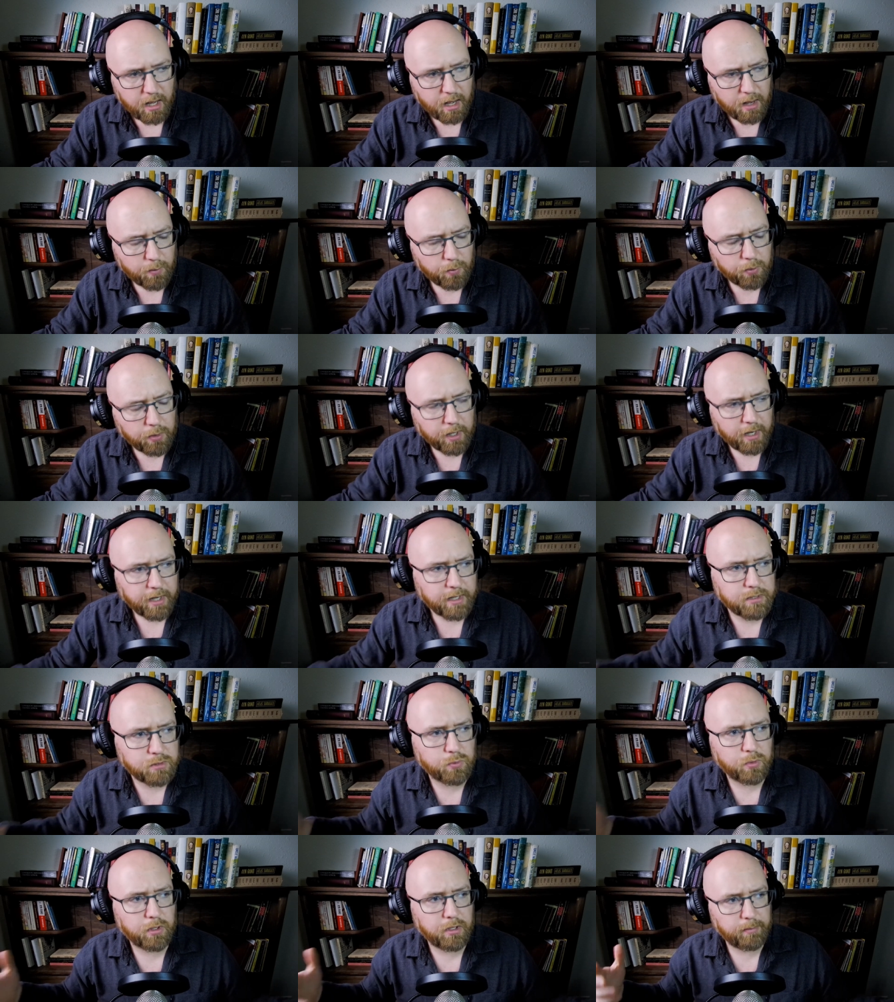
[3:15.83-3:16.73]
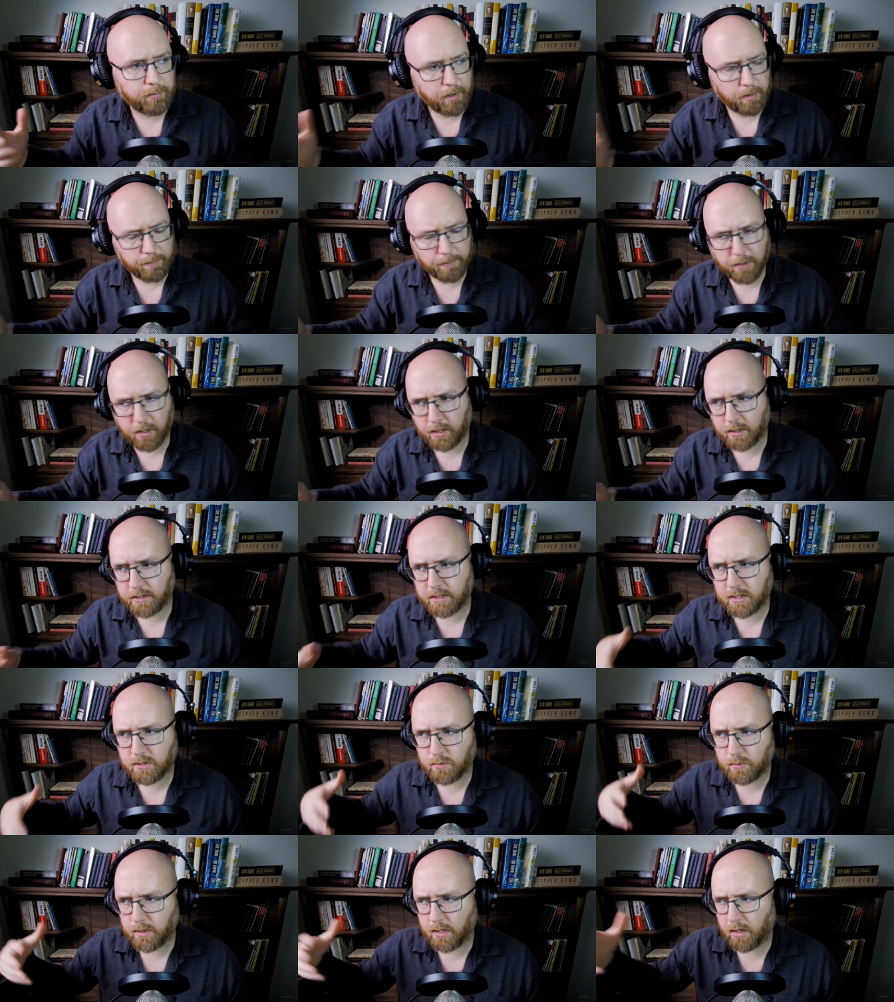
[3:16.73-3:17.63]
we're not as worried about bugs
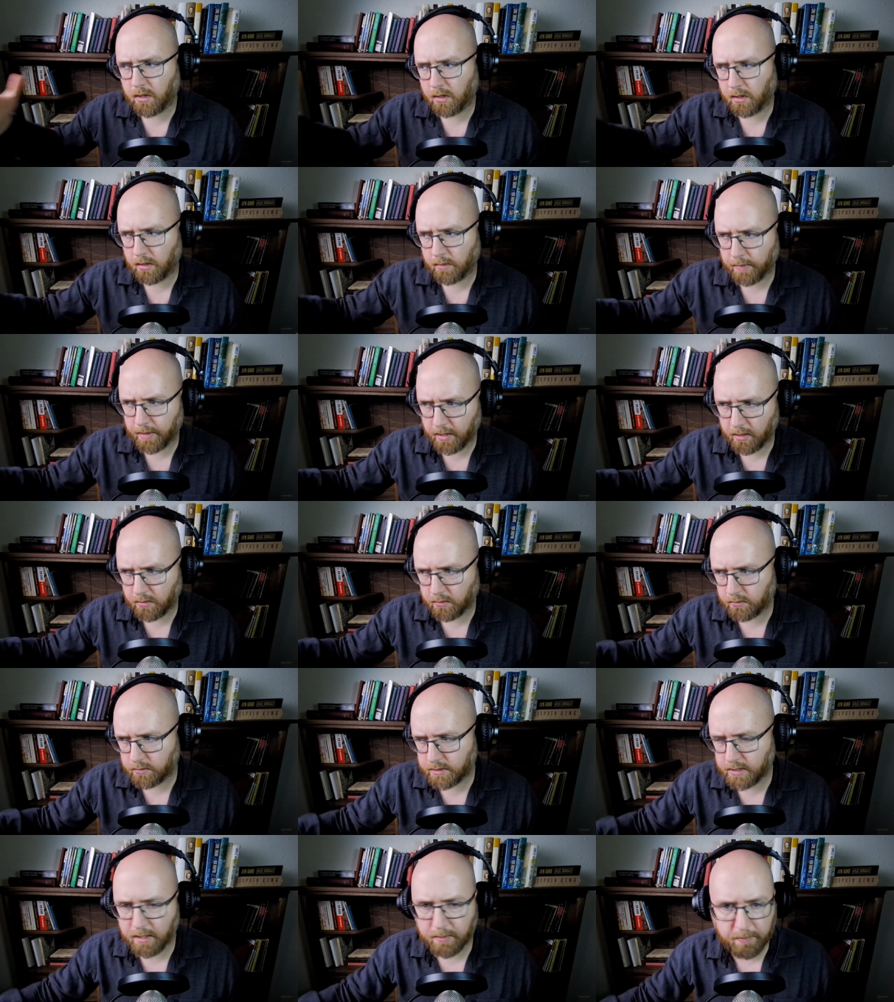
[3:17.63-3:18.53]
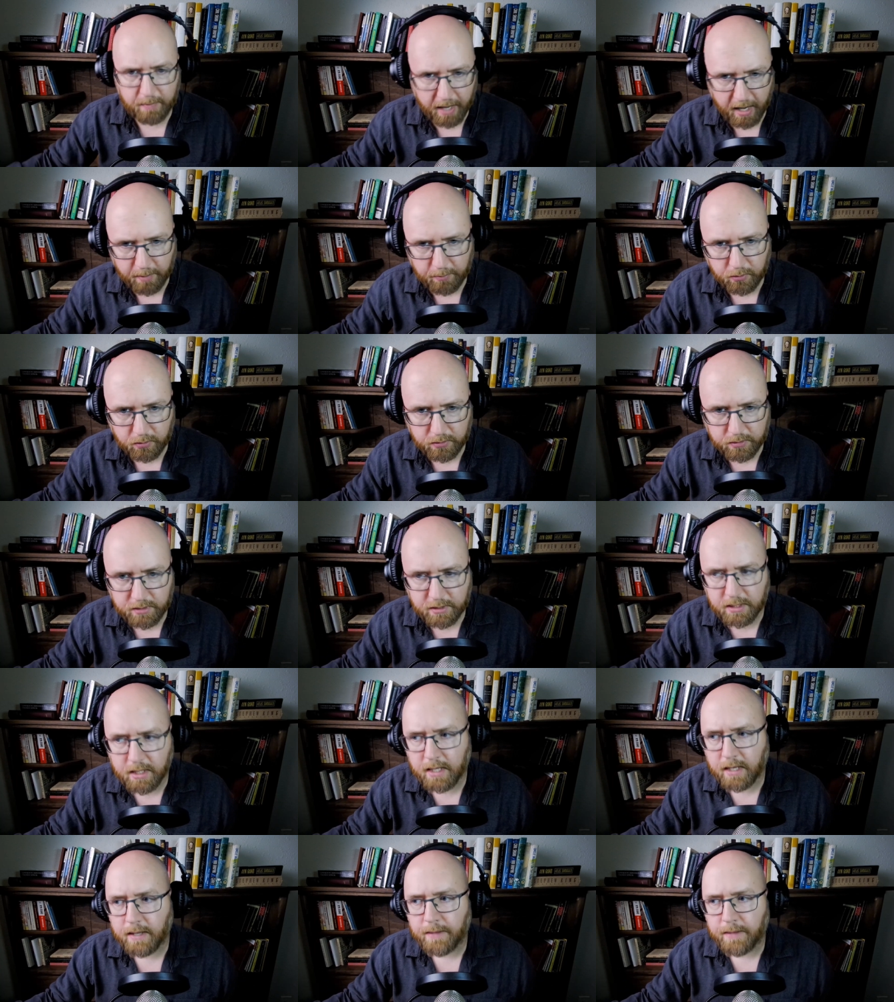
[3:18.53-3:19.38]
as we are about, say, mammals.